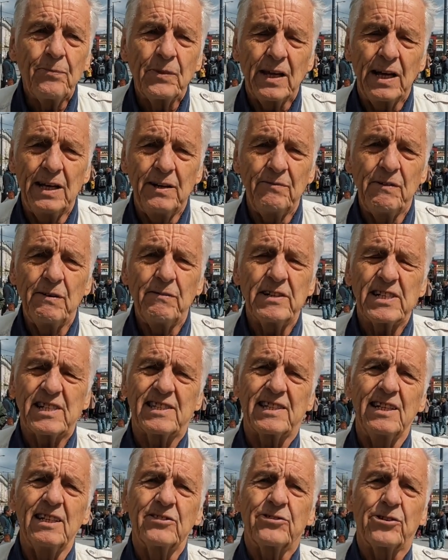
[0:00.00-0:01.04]
And we were
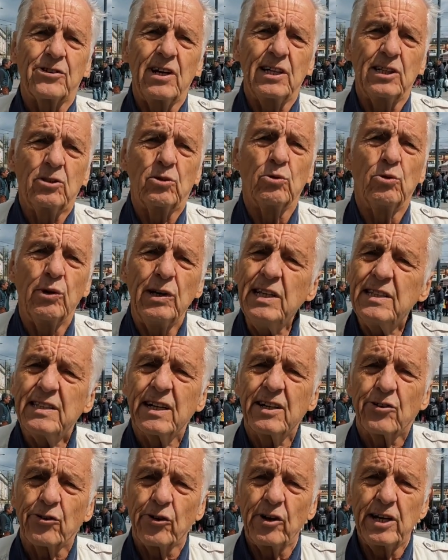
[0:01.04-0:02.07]
still trying to
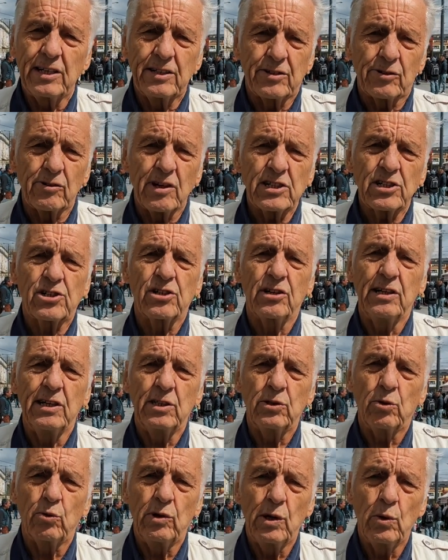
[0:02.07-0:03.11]
integrate Russia
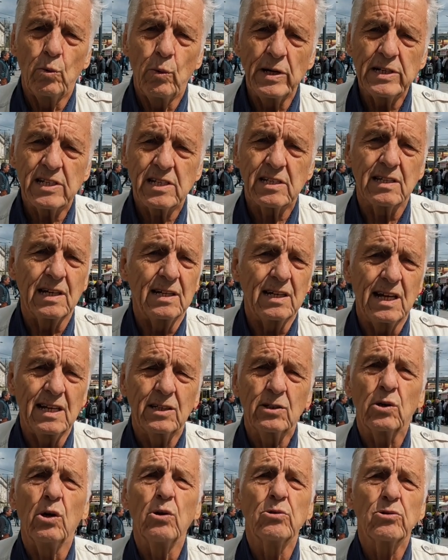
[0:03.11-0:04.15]
into the West and
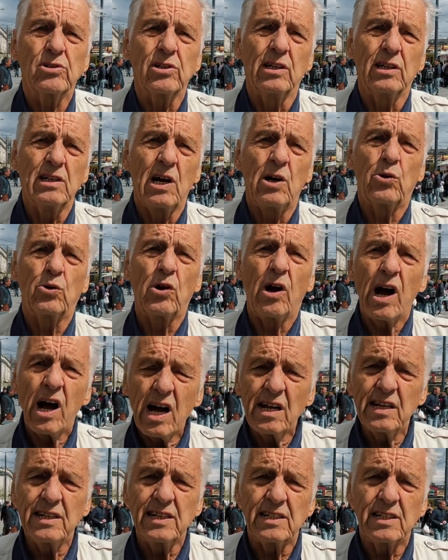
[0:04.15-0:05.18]
closing our
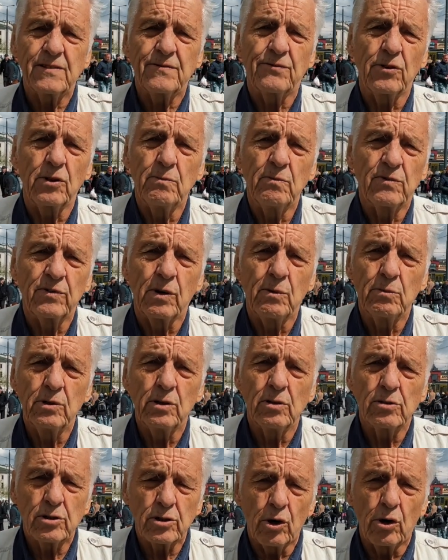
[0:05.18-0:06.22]
eyes from
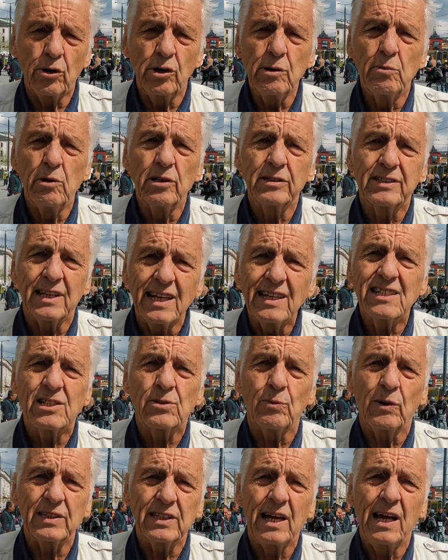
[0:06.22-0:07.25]
those horrible things
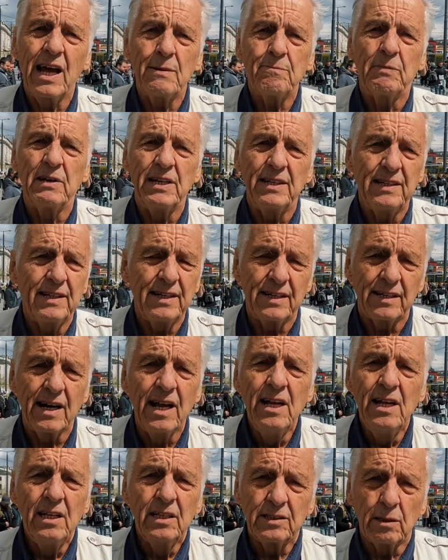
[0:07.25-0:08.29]
what happened there,
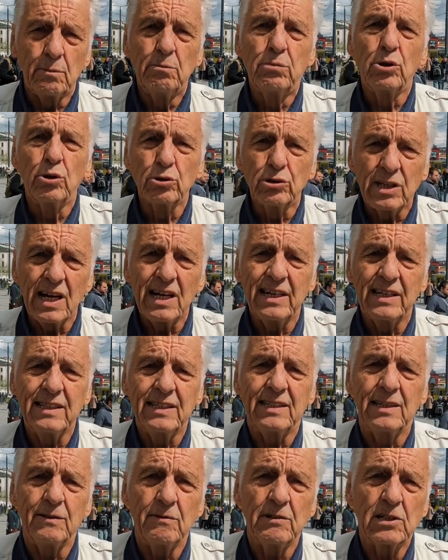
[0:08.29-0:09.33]
the
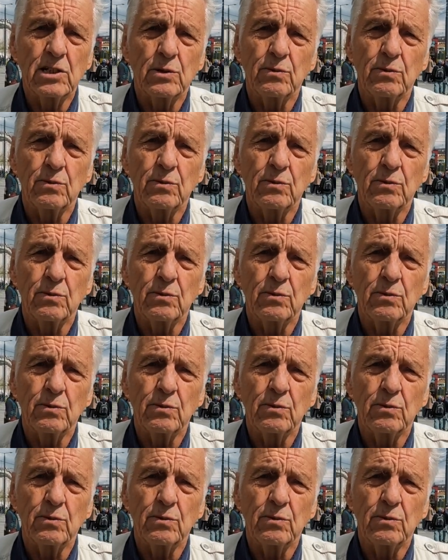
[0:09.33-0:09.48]
brutality which